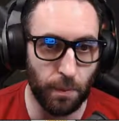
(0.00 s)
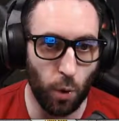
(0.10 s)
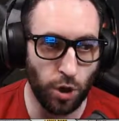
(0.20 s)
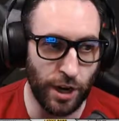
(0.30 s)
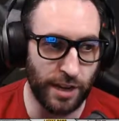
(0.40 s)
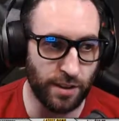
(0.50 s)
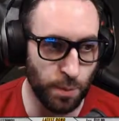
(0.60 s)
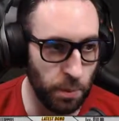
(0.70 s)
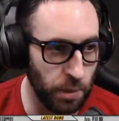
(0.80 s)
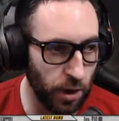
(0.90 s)
Origin Access
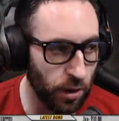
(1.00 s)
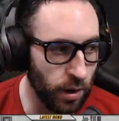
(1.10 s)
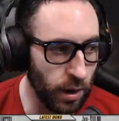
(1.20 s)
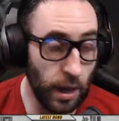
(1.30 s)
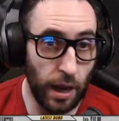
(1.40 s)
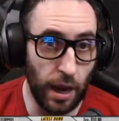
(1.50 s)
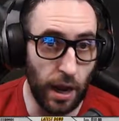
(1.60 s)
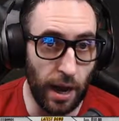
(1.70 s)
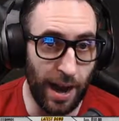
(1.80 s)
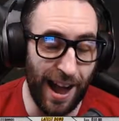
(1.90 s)
Premier.
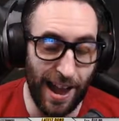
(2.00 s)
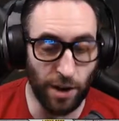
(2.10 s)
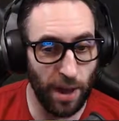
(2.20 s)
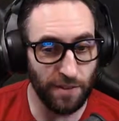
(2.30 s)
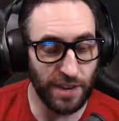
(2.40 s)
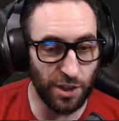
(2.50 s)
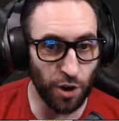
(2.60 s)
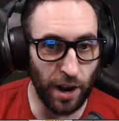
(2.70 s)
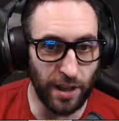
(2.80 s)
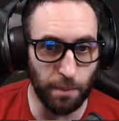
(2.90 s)
I don't have
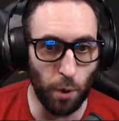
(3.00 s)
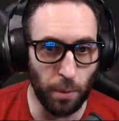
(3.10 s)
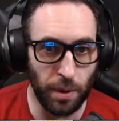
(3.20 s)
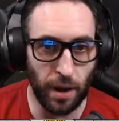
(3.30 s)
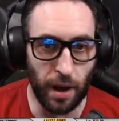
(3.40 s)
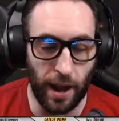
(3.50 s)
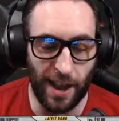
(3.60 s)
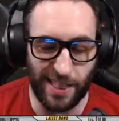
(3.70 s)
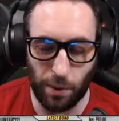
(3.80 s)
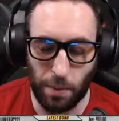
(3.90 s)
either at the moment. I
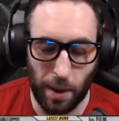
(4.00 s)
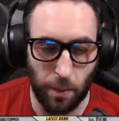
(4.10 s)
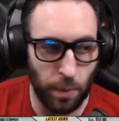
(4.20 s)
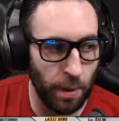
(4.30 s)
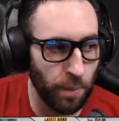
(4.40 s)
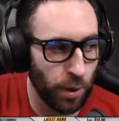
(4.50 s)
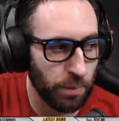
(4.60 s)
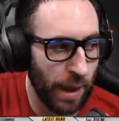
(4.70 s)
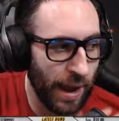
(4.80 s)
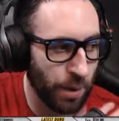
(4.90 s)
think we might bring
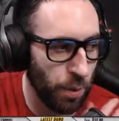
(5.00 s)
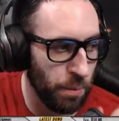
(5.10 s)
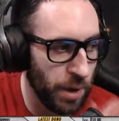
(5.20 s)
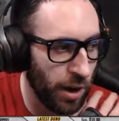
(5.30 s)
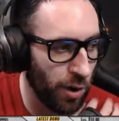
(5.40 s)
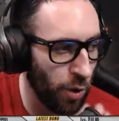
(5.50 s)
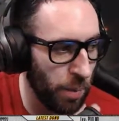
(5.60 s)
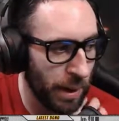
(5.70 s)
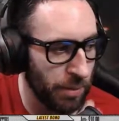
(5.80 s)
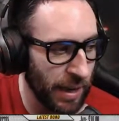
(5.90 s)
back Premier or
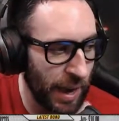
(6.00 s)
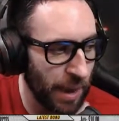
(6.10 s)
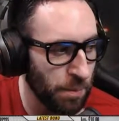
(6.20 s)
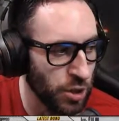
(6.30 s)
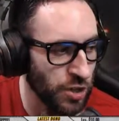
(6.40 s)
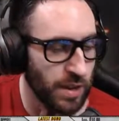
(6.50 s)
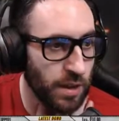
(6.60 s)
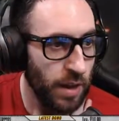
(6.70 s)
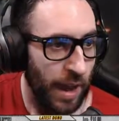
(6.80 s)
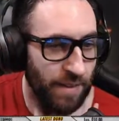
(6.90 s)
pick up the game just
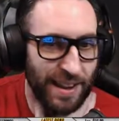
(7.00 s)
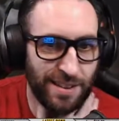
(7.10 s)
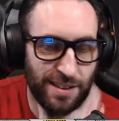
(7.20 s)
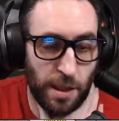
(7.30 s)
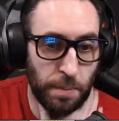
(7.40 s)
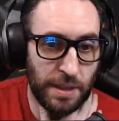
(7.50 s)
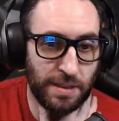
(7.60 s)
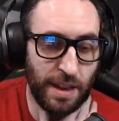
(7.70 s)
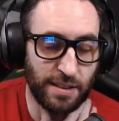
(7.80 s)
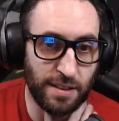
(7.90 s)
to have access to the
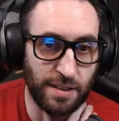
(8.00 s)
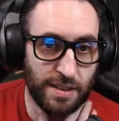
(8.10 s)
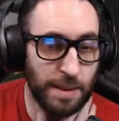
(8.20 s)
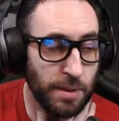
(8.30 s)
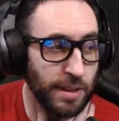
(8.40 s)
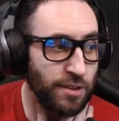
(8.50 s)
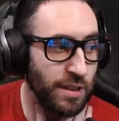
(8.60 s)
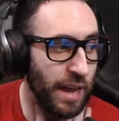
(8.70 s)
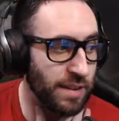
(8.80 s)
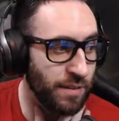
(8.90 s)
PTS, because it seems like there's a
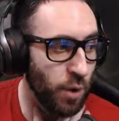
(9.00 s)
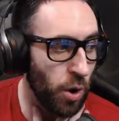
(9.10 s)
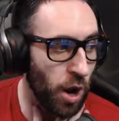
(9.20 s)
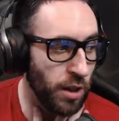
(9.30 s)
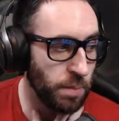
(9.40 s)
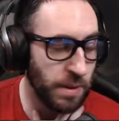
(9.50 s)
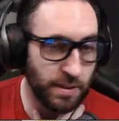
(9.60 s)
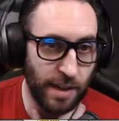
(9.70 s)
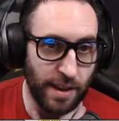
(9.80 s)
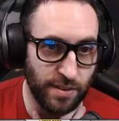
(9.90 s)
lot of stuff going on the
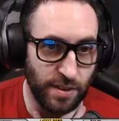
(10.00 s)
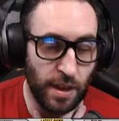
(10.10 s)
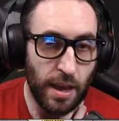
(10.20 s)
PTS.